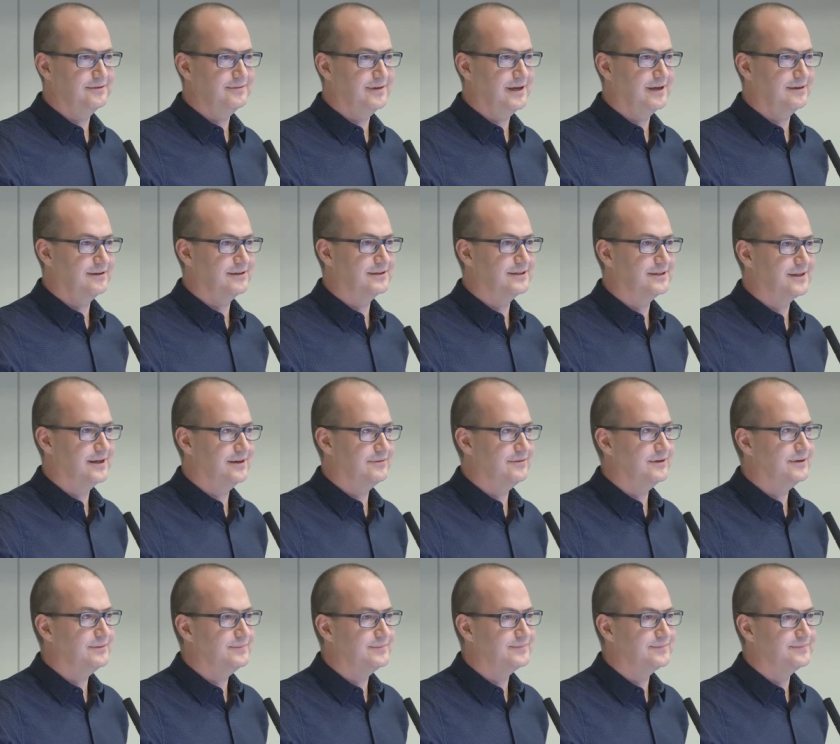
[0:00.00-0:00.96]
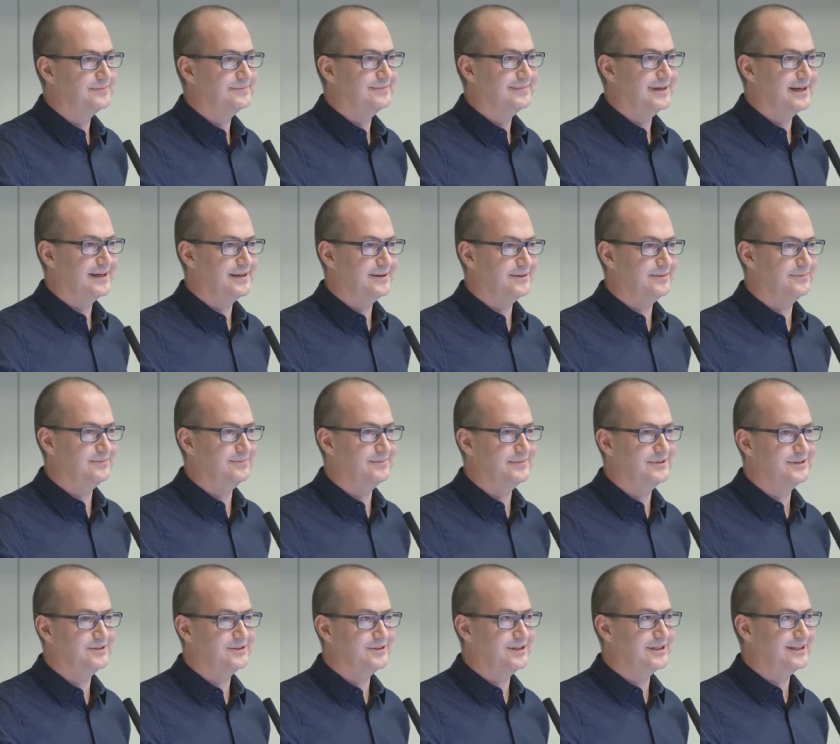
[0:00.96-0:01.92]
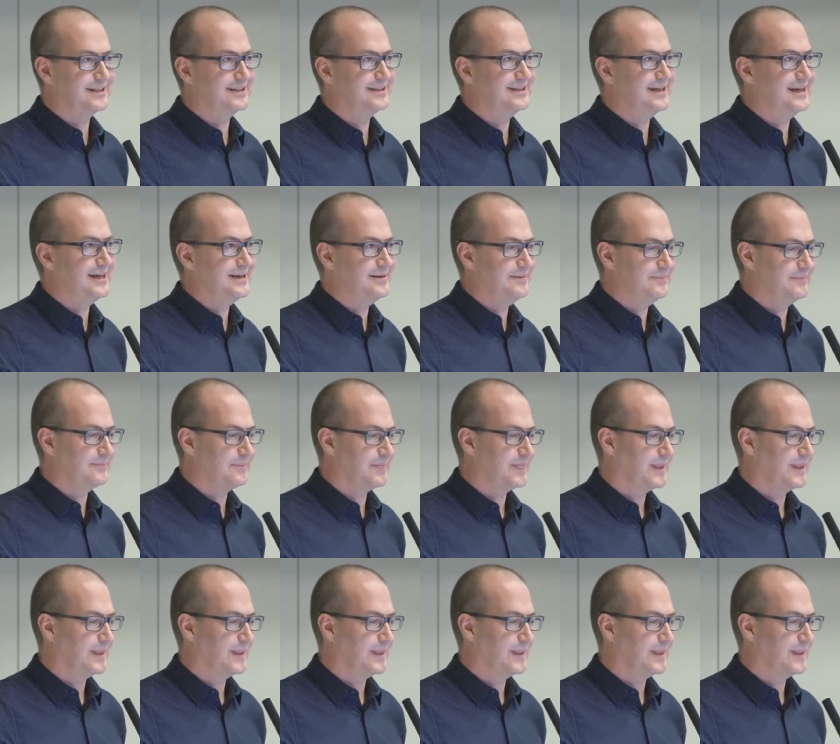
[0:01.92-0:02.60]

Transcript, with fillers: of hours cover um, during the day.